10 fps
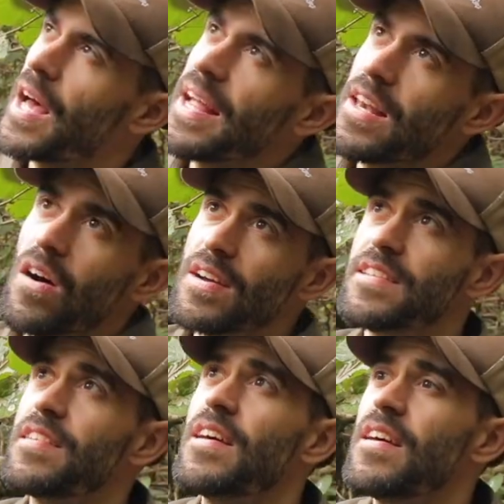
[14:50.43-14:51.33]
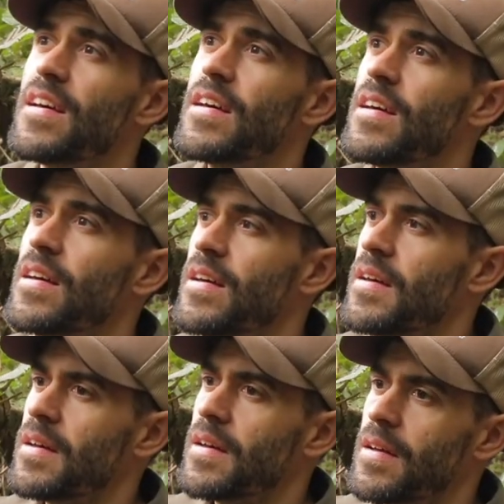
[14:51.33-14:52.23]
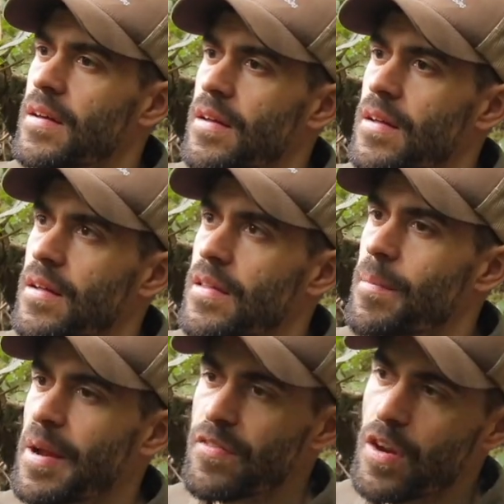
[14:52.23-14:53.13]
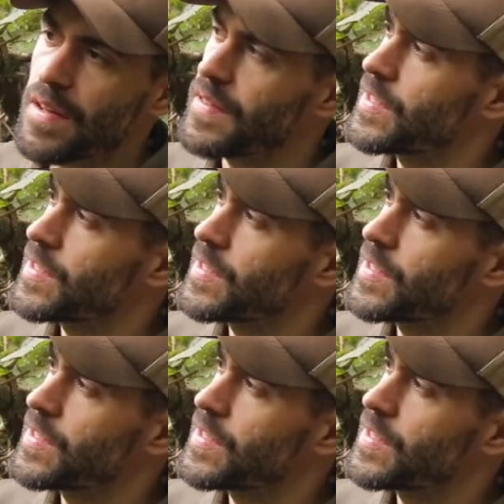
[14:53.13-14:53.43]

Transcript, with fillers: a light the amount of light